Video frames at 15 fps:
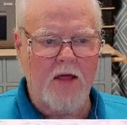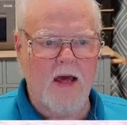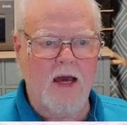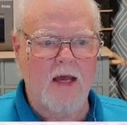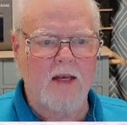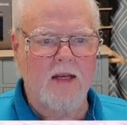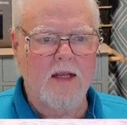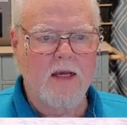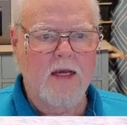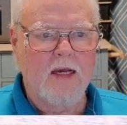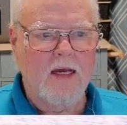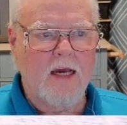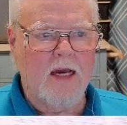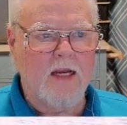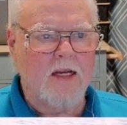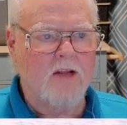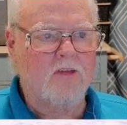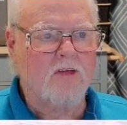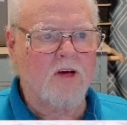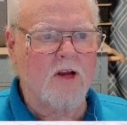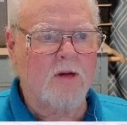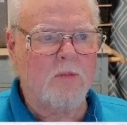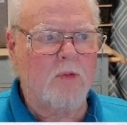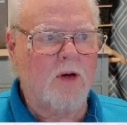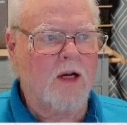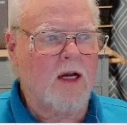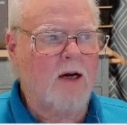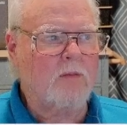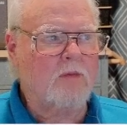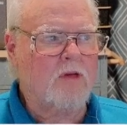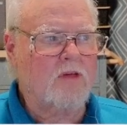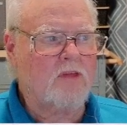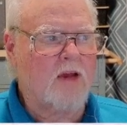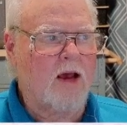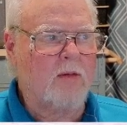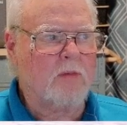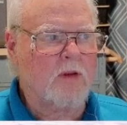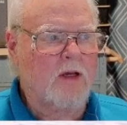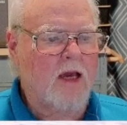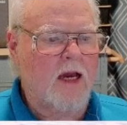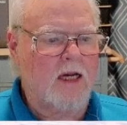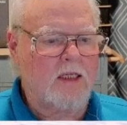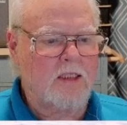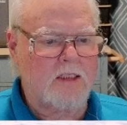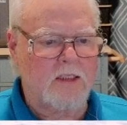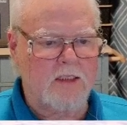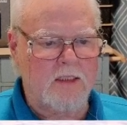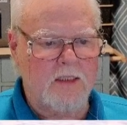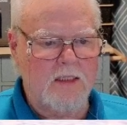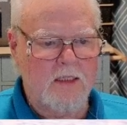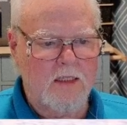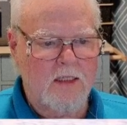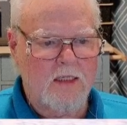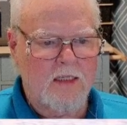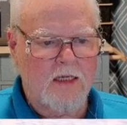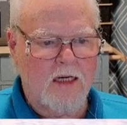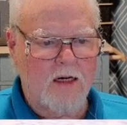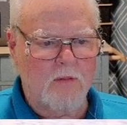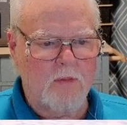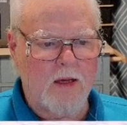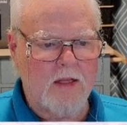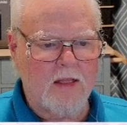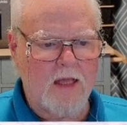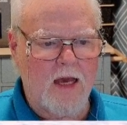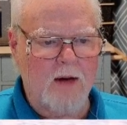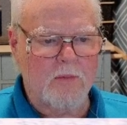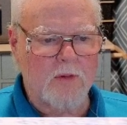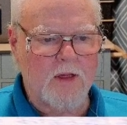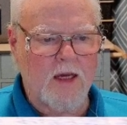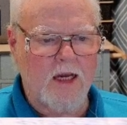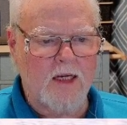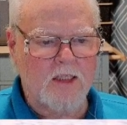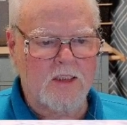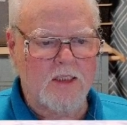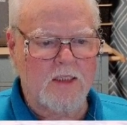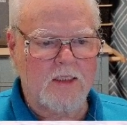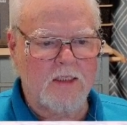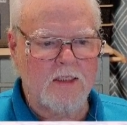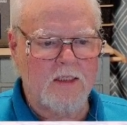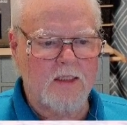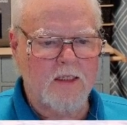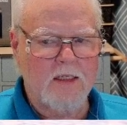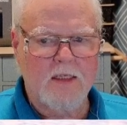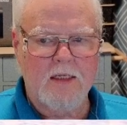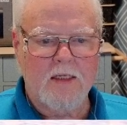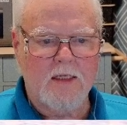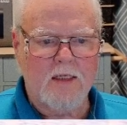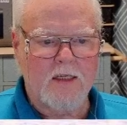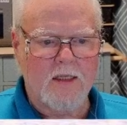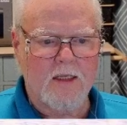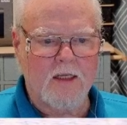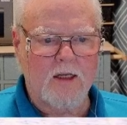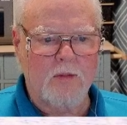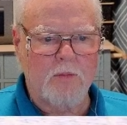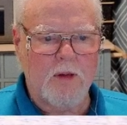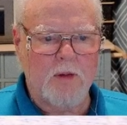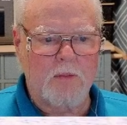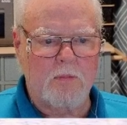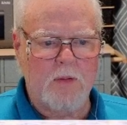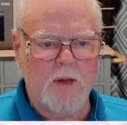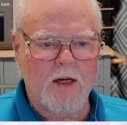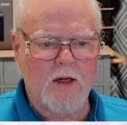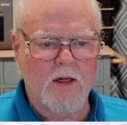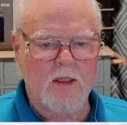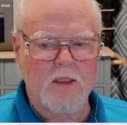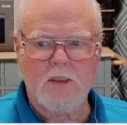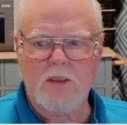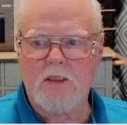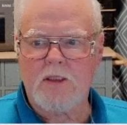that and it's going to bring up this application. I'll make the application a little bit bigger.